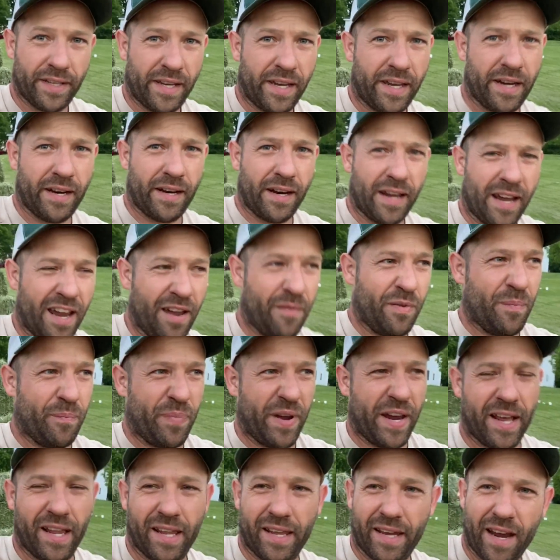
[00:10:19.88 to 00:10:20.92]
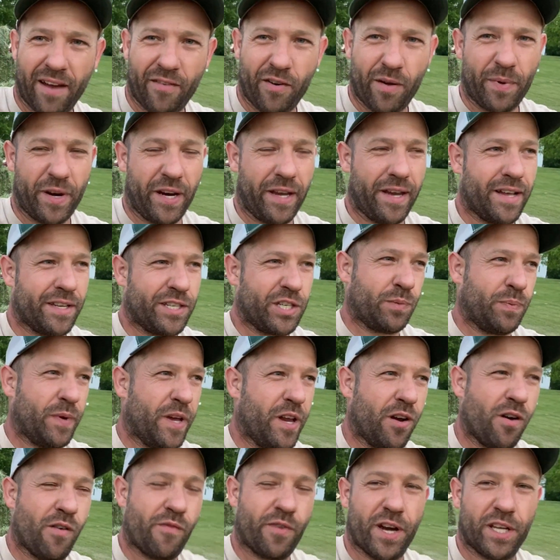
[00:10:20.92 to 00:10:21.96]
Dana and I have been baling, everybody else has
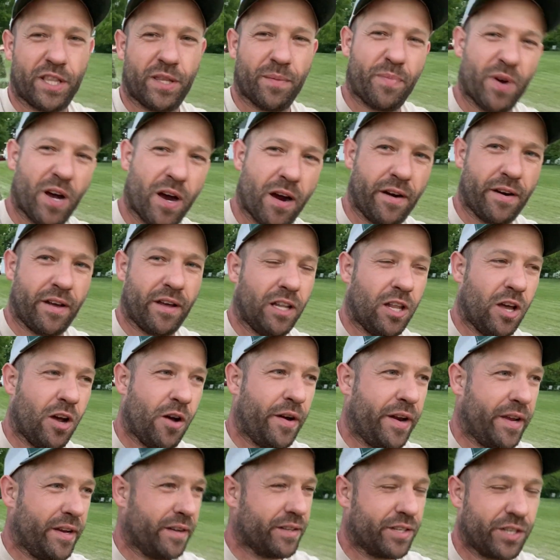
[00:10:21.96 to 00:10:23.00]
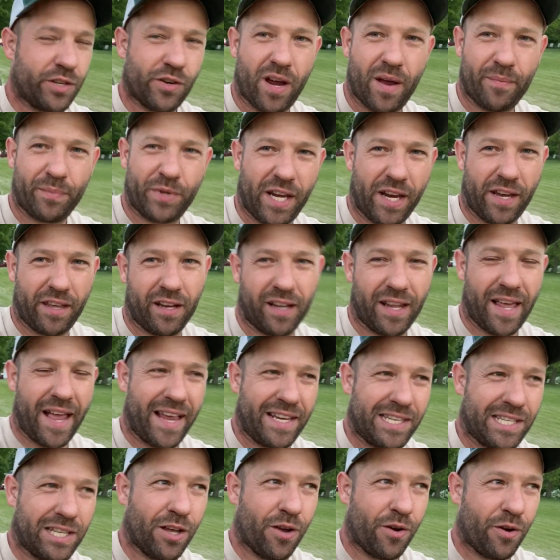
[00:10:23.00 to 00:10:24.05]
been over at the barn unloading, so I'm taking the
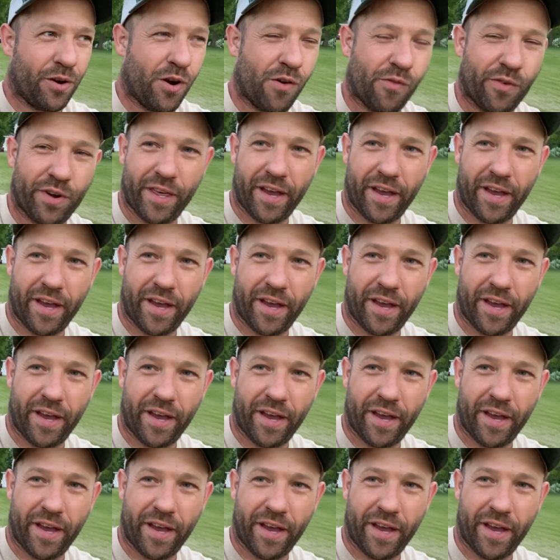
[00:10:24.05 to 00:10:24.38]
last load over